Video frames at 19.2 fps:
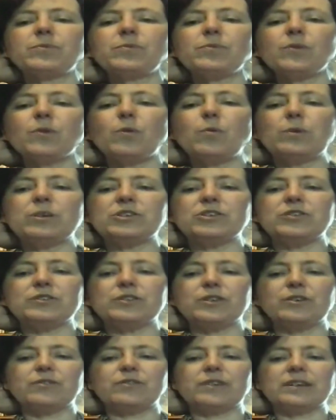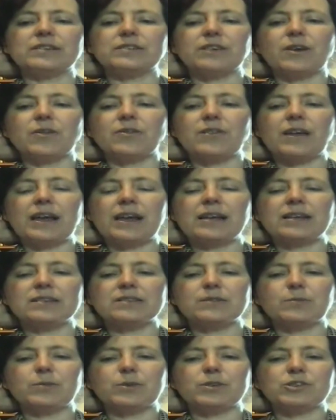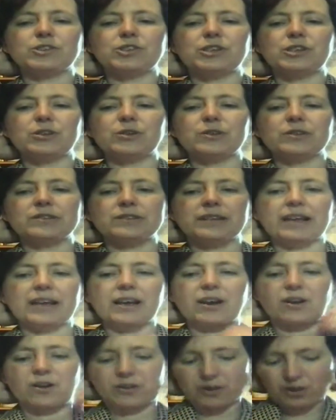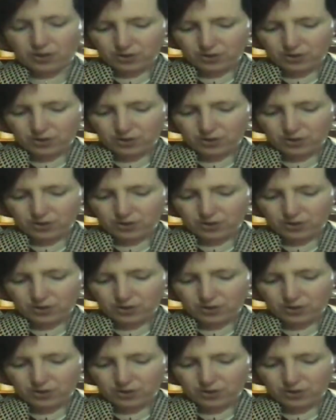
which is lovely. So that's what she looks like on.